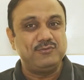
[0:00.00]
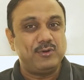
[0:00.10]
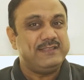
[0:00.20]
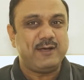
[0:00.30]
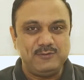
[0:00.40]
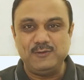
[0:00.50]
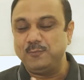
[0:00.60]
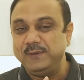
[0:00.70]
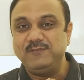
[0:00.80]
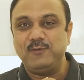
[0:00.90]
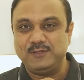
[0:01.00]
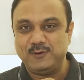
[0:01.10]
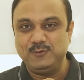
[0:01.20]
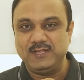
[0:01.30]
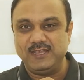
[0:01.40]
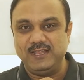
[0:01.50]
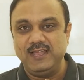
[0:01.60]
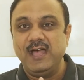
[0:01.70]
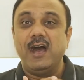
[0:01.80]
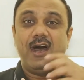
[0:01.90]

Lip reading: 3,000 rupees for the root canal.